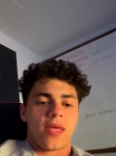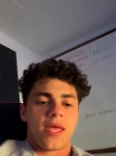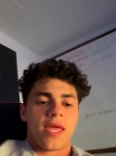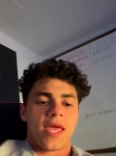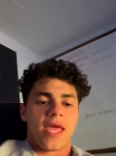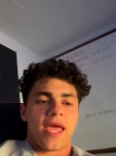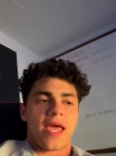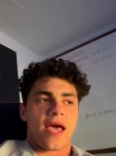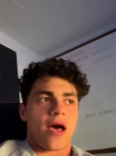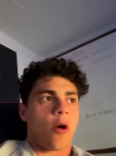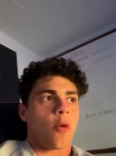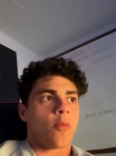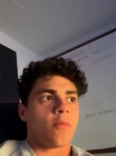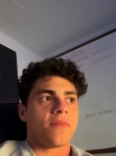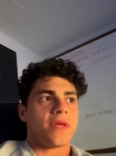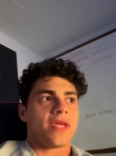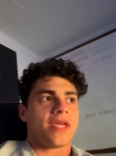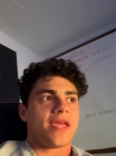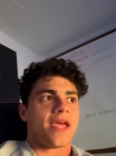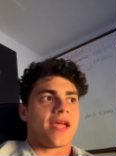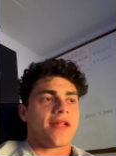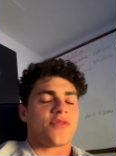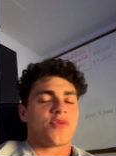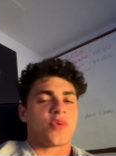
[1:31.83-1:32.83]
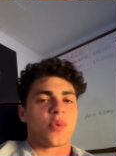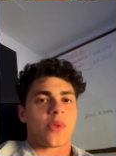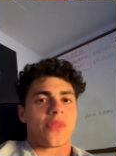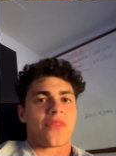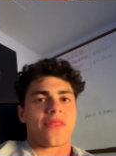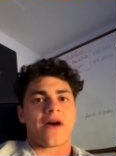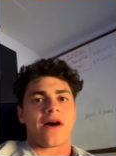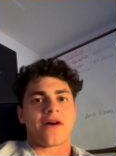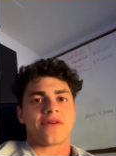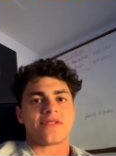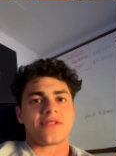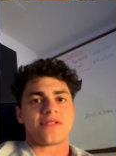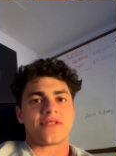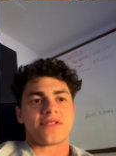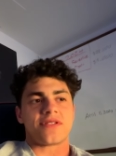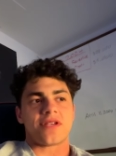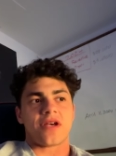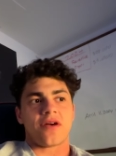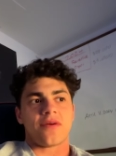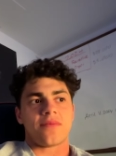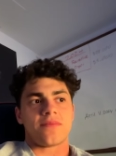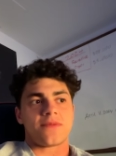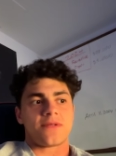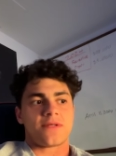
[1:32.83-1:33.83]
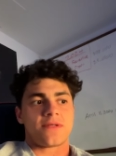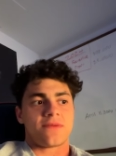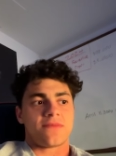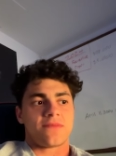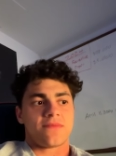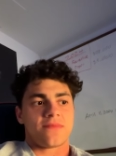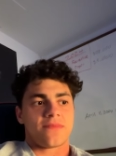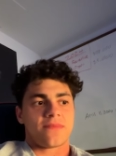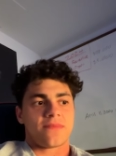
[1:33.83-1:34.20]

it helped me get to a thousand subs.